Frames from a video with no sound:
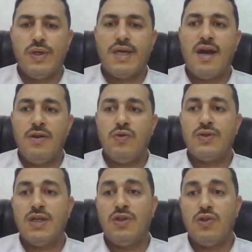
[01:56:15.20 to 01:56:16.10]
can
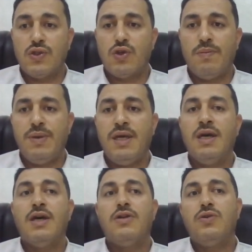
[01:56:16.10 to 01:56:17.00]
use endoscopy
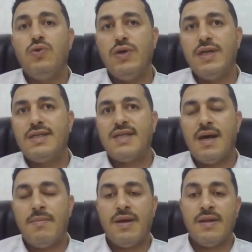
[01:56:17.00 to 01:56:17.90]
to
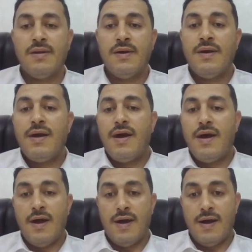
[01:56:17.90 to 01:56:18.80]
examine
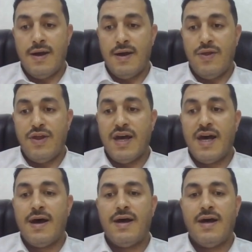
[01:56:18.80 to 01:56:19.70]

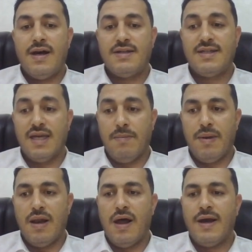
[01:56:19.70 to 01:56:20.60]
the
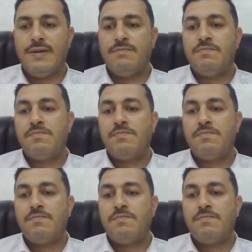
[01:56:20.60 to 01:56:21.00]
staple line.